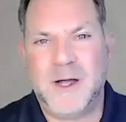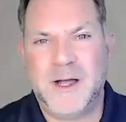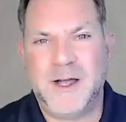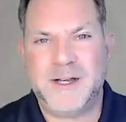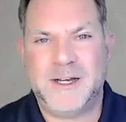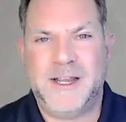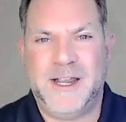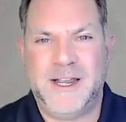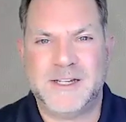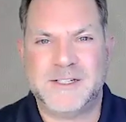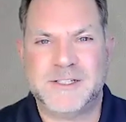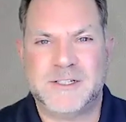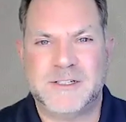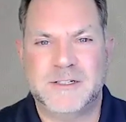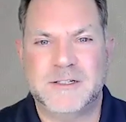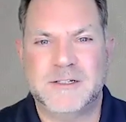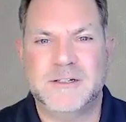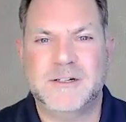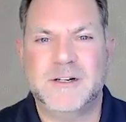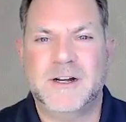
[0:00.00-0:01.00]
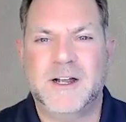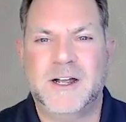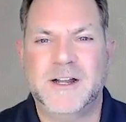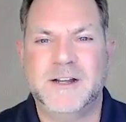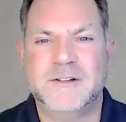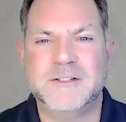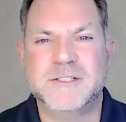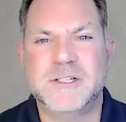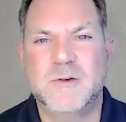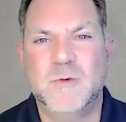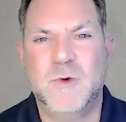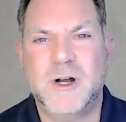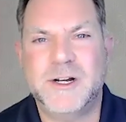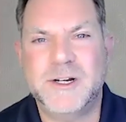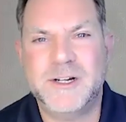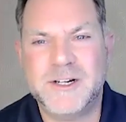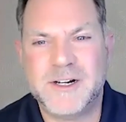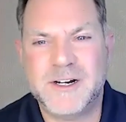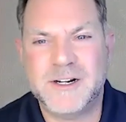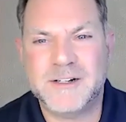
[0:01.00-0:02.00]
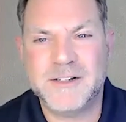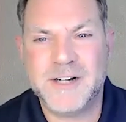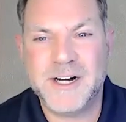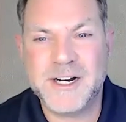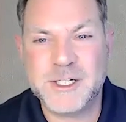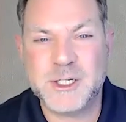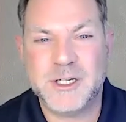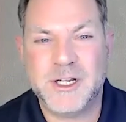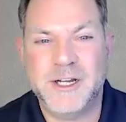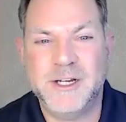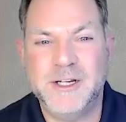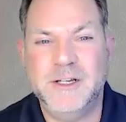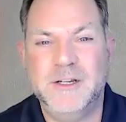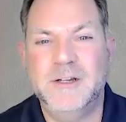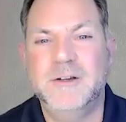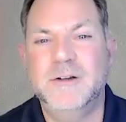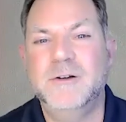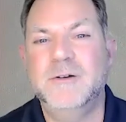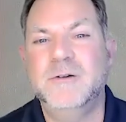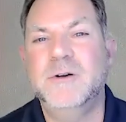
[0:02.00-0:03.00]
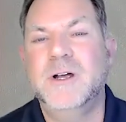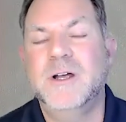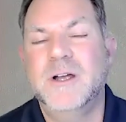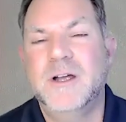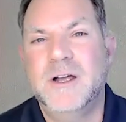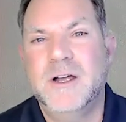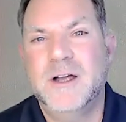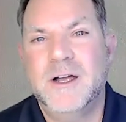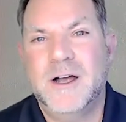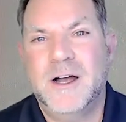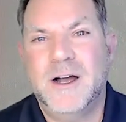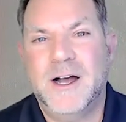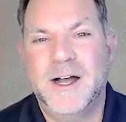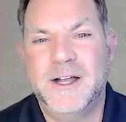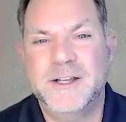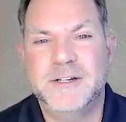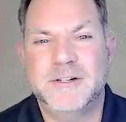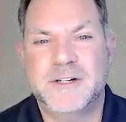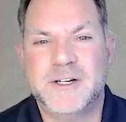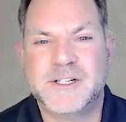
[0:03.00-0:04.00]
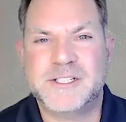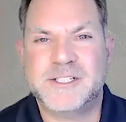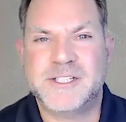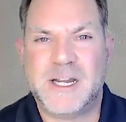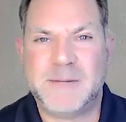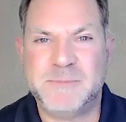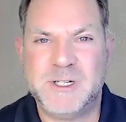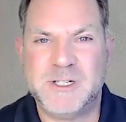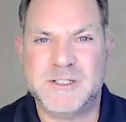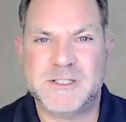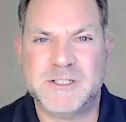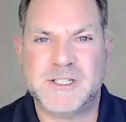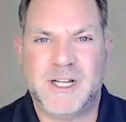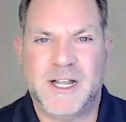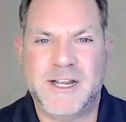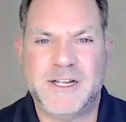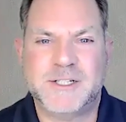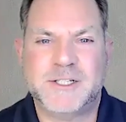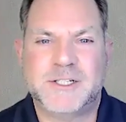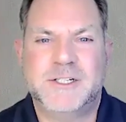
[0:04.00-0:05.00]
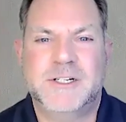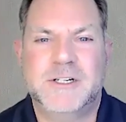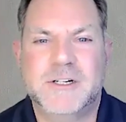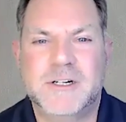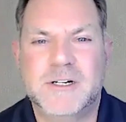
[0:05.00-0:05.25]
podcaster, I also wanted to congratulate you on your acceptance last